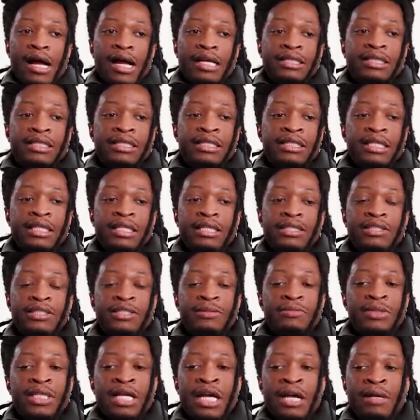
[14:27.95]

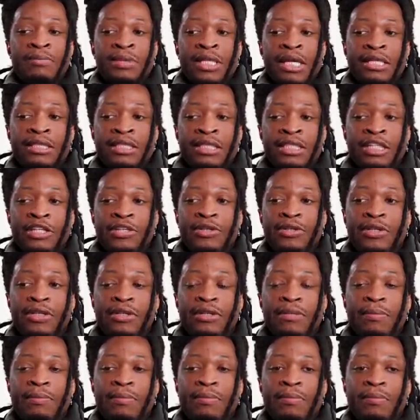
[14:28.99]
sometimes I see
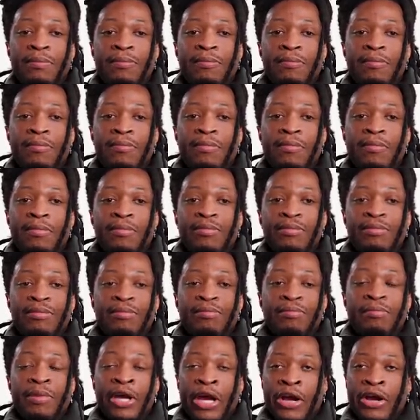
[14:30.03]

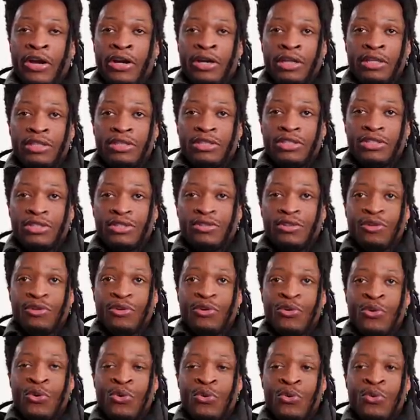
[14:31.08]
parents
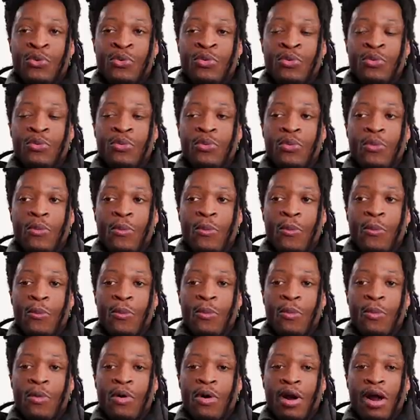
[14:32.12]
who
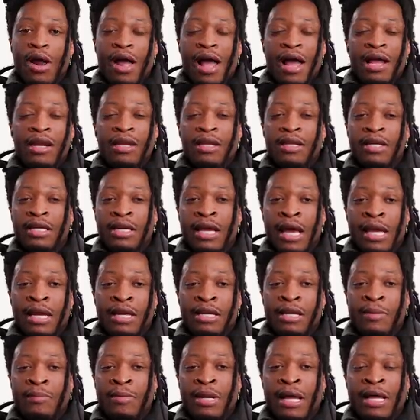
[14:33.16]
I look at
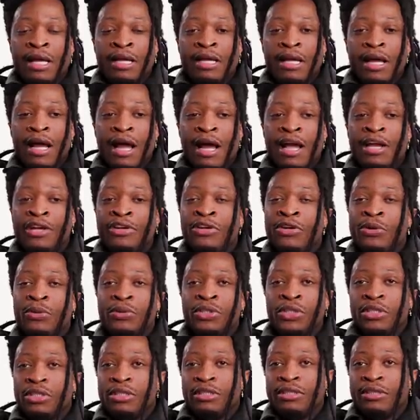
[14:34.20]
and I'm like, I know
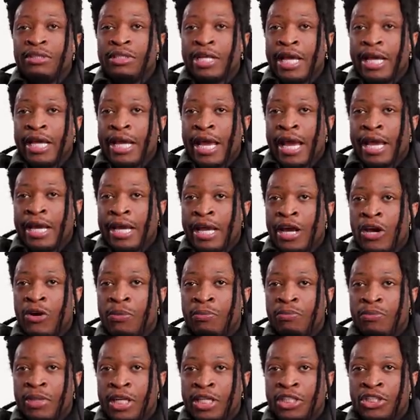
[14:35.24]
they can't
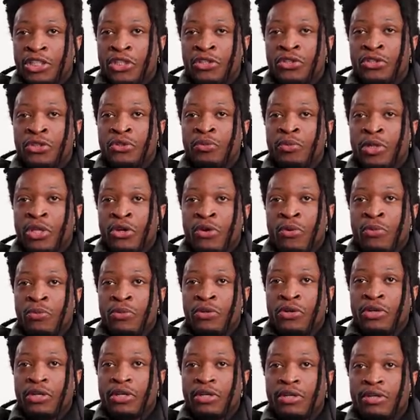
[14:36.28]
help their children with
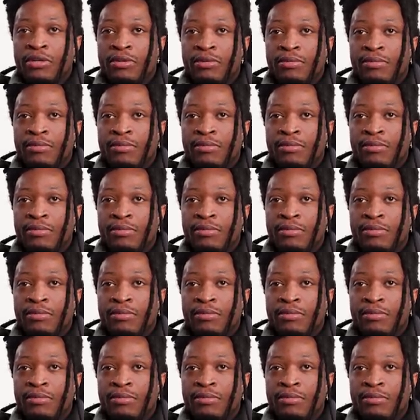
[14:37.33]
homework.